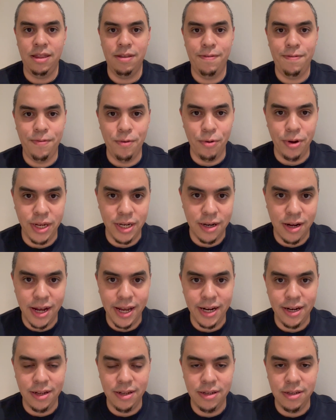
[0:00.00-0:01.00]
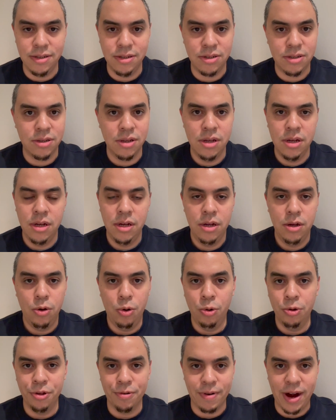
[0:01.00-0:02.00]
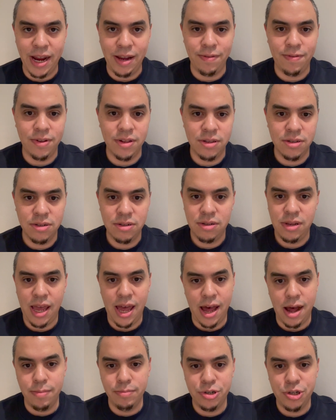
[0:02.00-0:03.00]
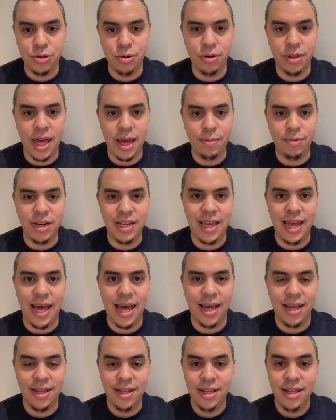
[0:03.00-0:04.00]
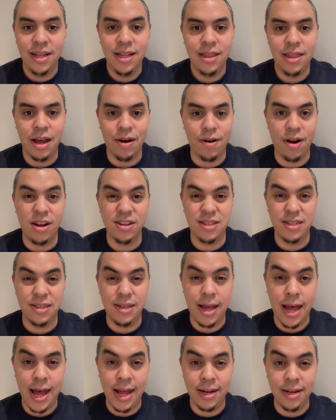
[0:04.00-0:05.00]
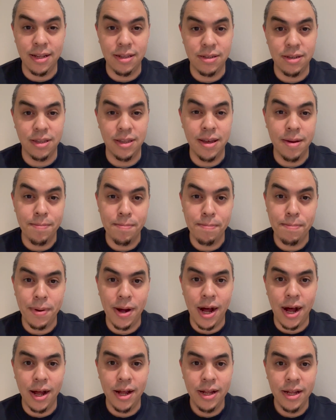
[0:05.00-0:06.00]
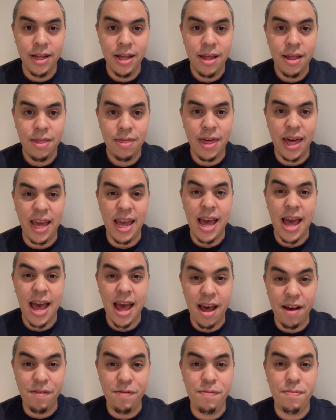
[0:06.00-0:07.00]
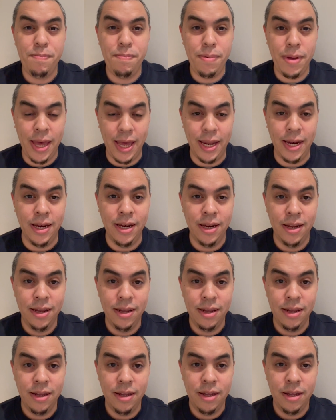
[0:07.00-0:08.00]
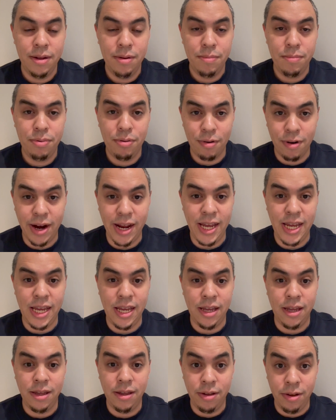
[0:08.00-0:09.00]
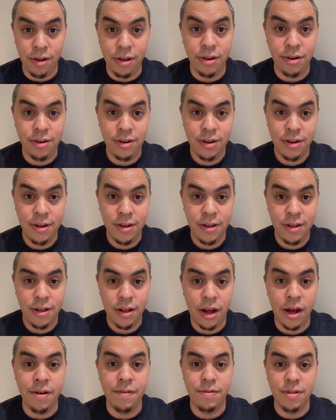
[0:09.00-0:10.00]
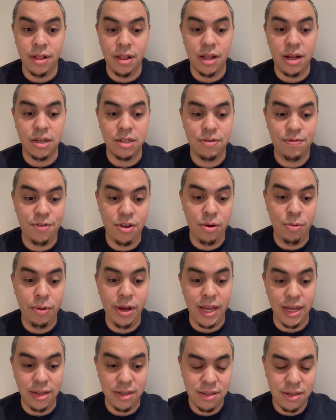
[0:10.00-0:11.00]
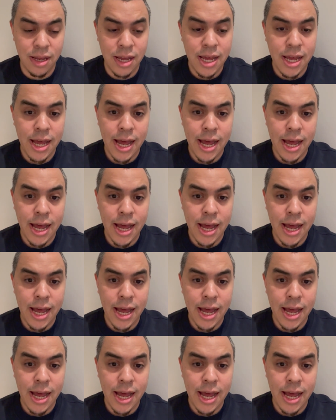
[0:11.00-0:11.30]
the 49ers or the Ravens, I'm sure they would get their asses handed to them. But they have been pretty good over the last few weeks.